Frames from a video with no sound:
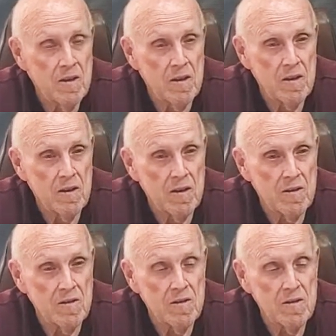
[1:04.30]

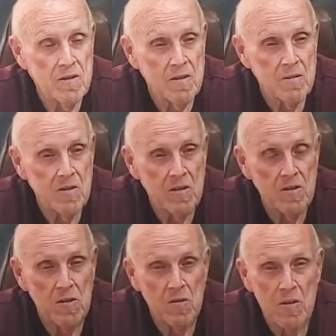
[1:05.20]
The
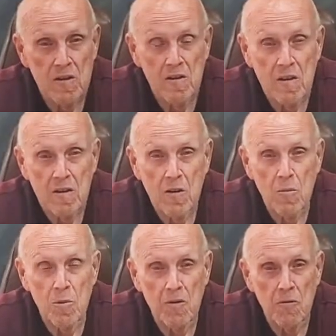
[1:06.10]
cedar that they
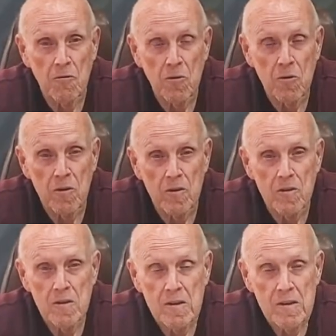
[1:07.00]
call brevifolia
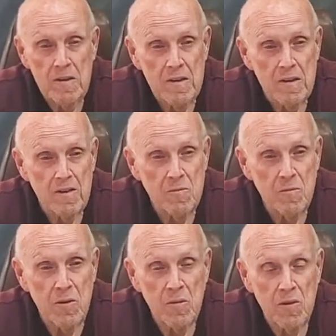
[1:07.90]
is
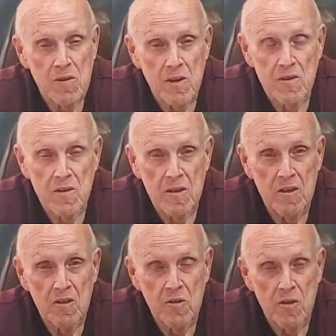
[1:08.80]
pretty much
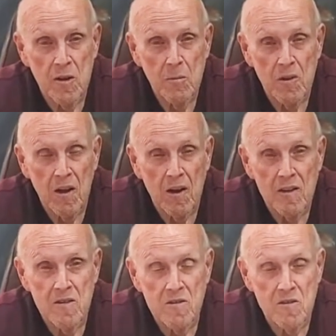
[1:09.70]
isolated to a couple of
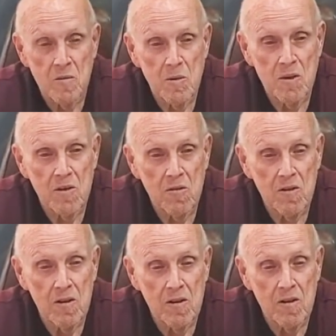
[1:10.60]
islands in the
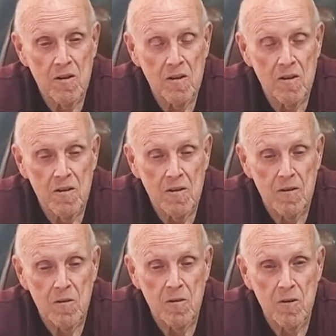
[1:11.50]
Mediterranean,
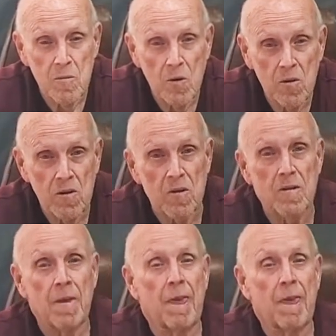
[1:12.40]
Crete and Malta.